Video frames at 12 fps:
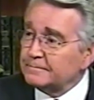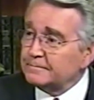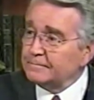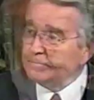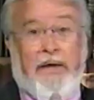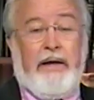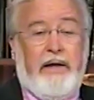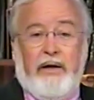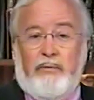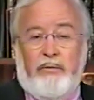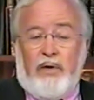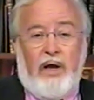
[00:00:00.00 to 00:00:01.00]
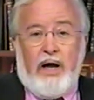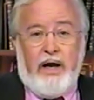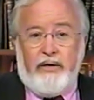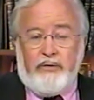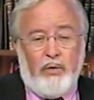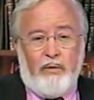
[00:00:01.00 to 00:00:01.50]
and it
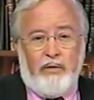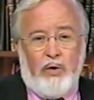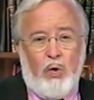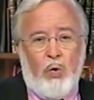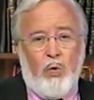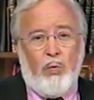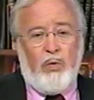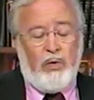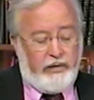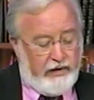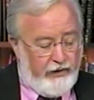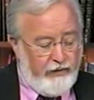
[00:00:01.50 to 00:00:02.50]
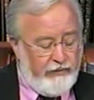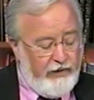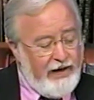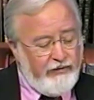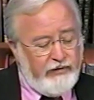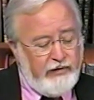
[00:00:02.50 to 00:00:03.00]
flies over the whole world. Now, the
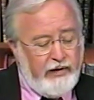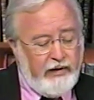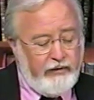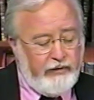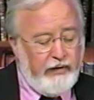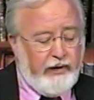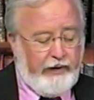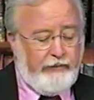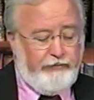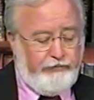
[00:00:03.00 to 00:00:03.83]
fascinating thing,